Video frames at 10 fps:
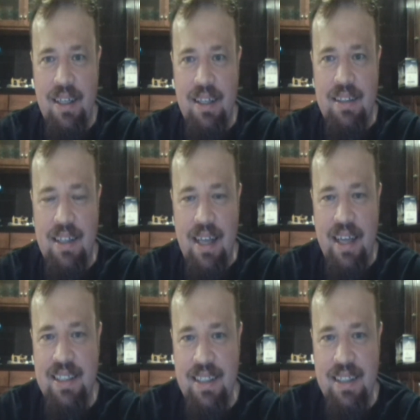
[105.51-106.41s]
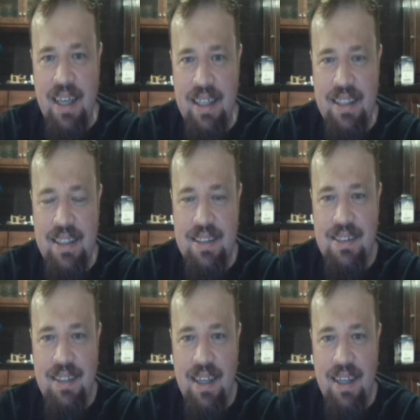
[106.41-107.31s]
in the
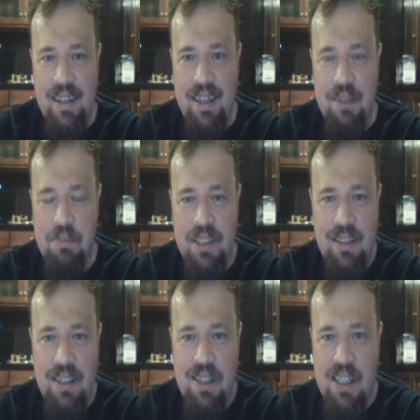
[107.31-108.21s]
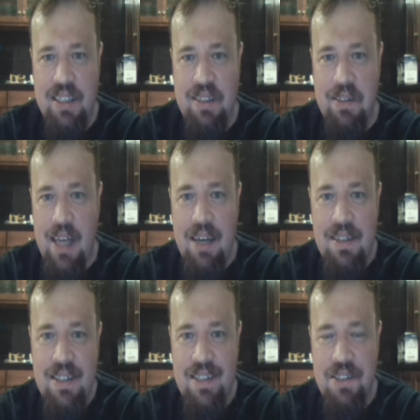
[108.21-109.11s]
1990s. Up until the early
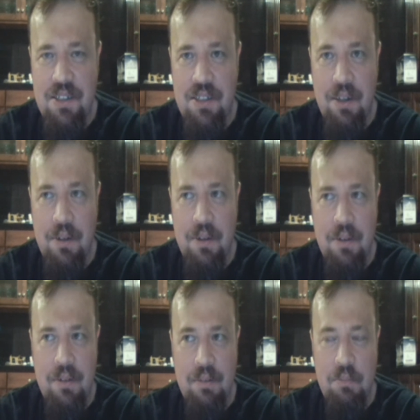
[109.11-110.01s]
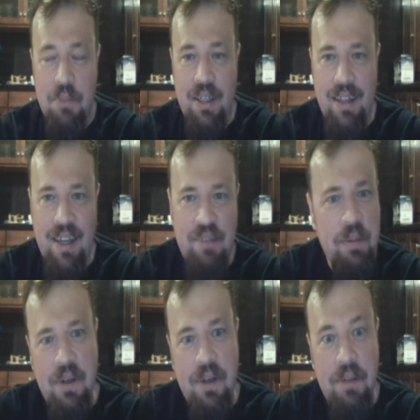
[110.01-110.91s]
2000s, so, but a lot of
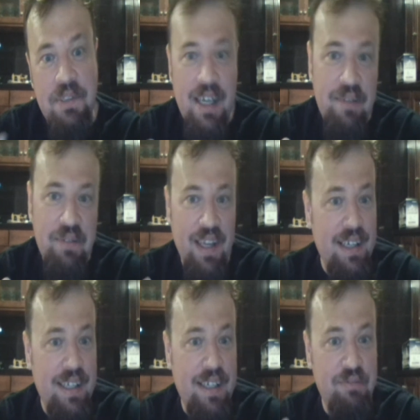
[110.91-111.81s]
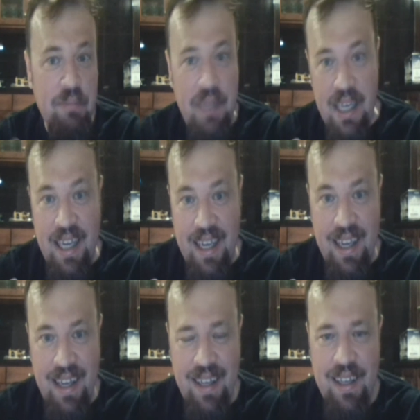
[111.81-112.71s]
people are upset with the idea of
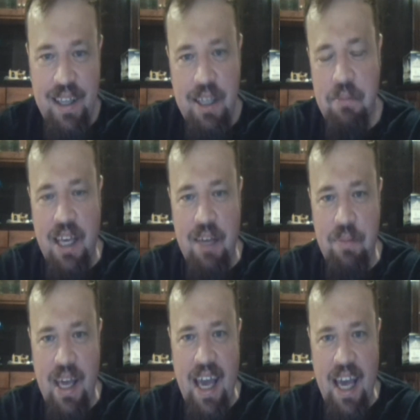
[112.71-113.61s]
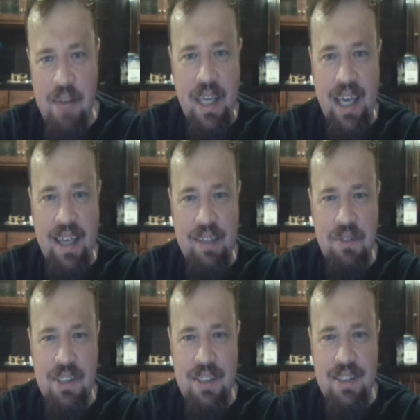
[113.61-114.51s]
me becoming a ham again,
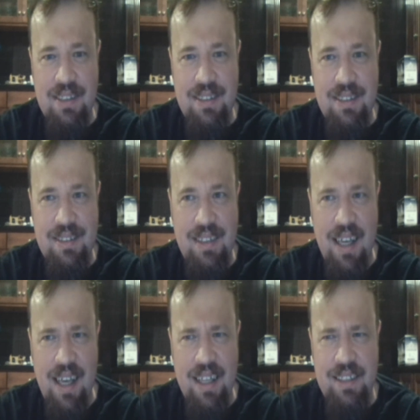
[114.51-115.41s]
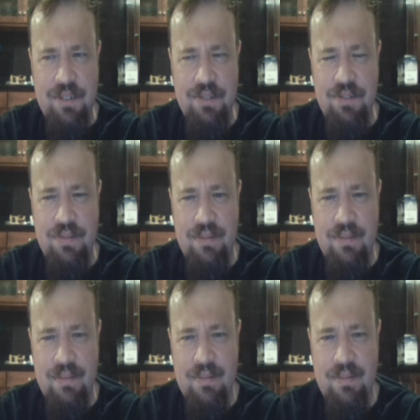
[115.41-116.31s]
which is kind of
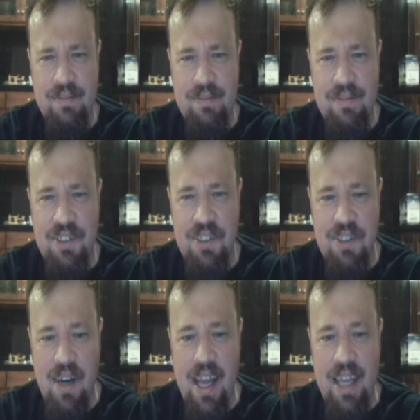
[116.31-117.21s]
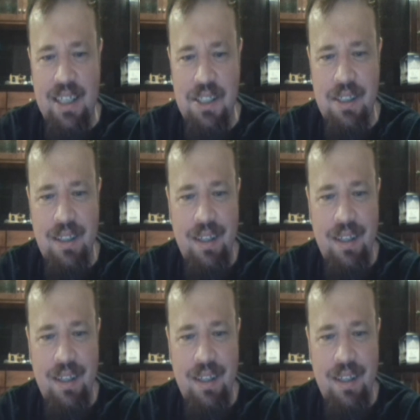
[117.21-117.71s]
strange.